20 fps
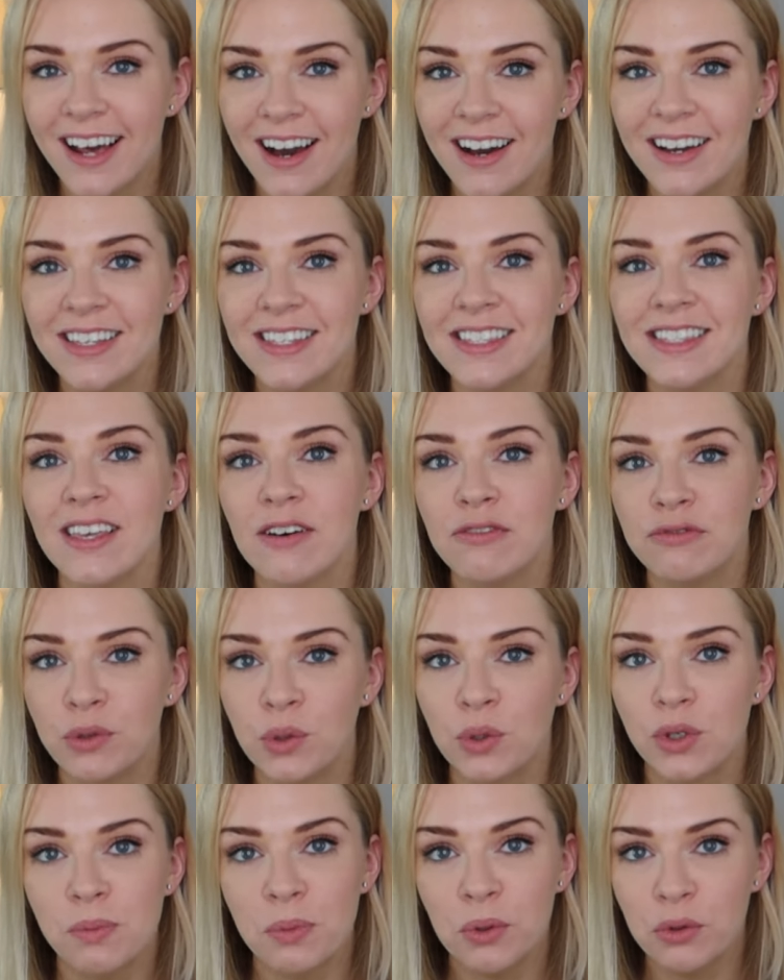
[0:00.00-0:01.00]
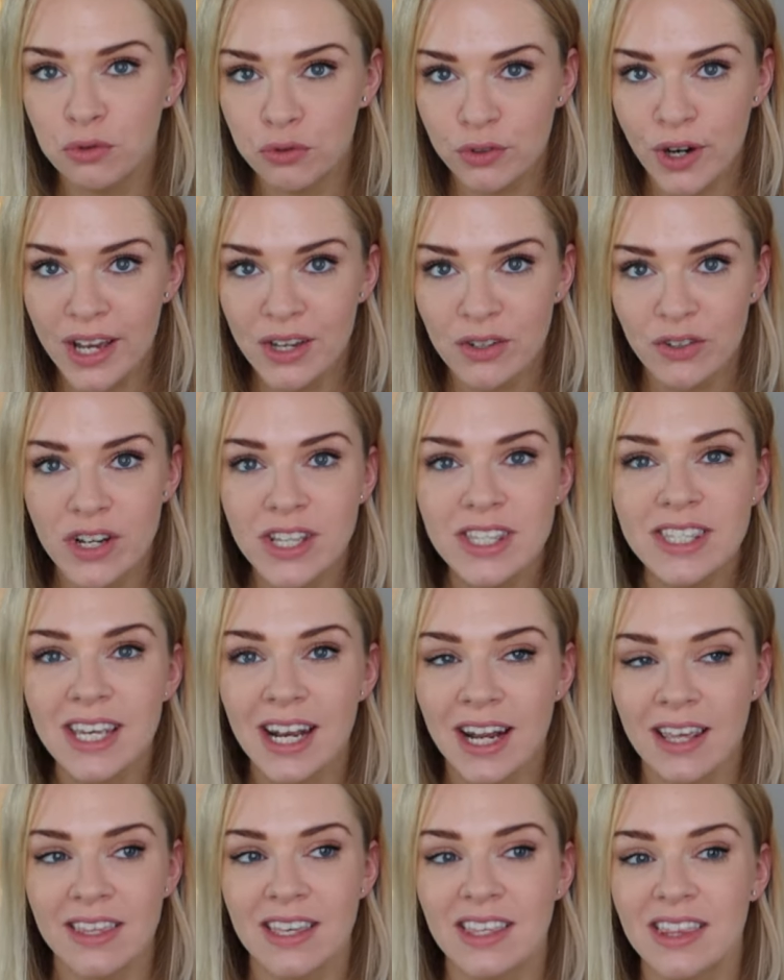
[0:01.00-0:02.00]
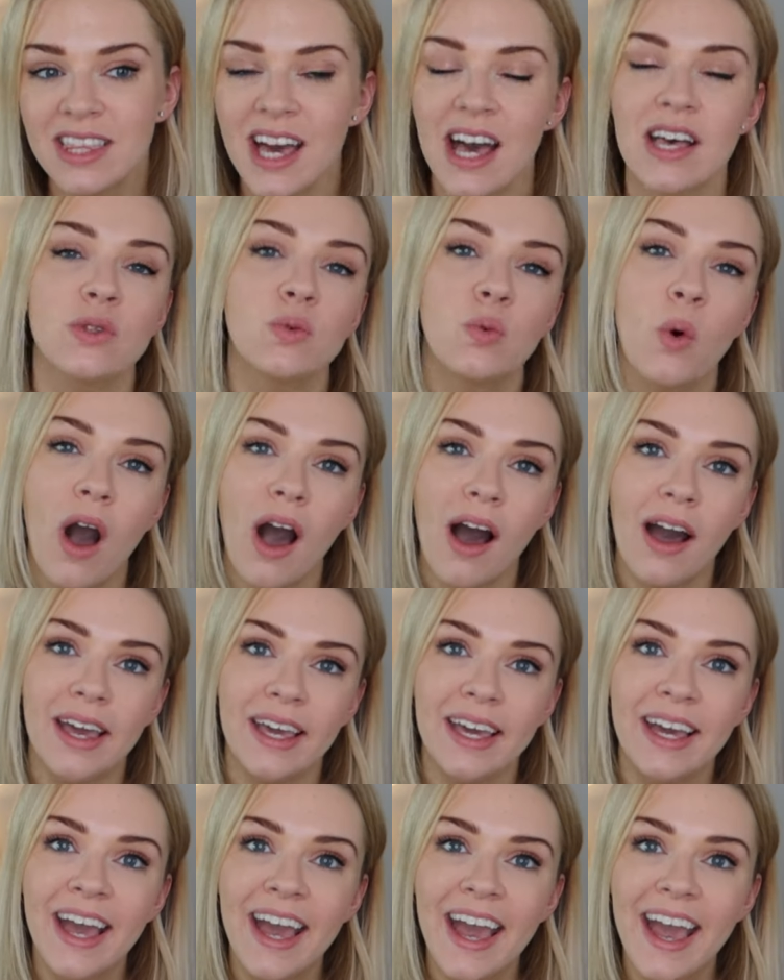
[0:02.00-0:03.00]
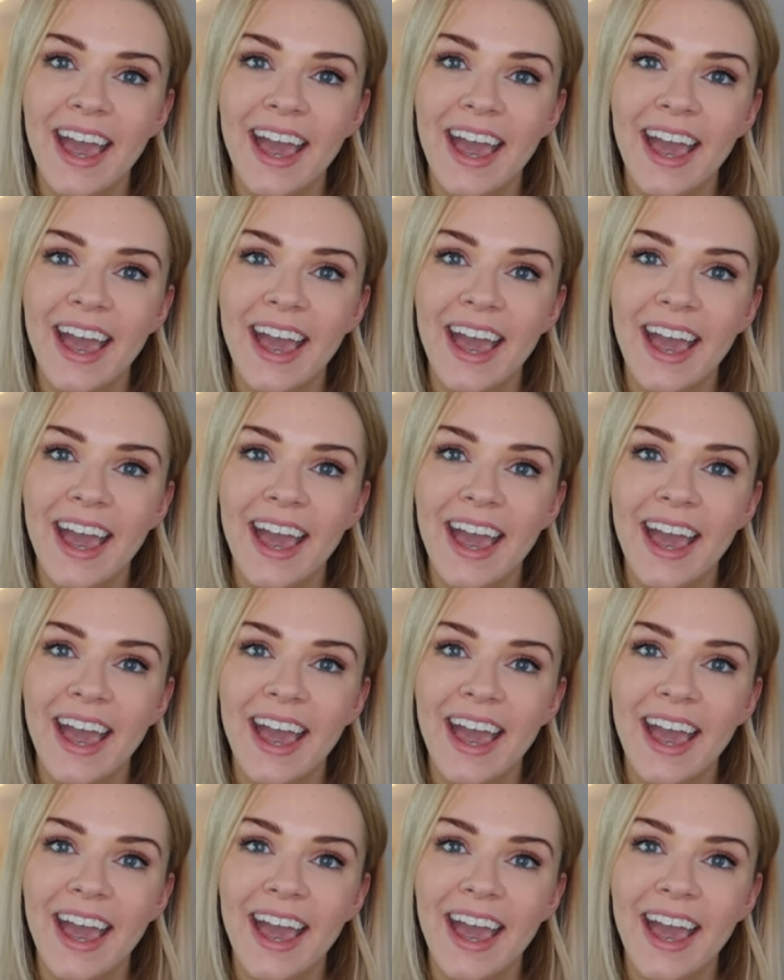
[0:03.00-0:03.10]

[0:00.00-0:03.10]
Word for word: nice affordable fragrance and I think that's why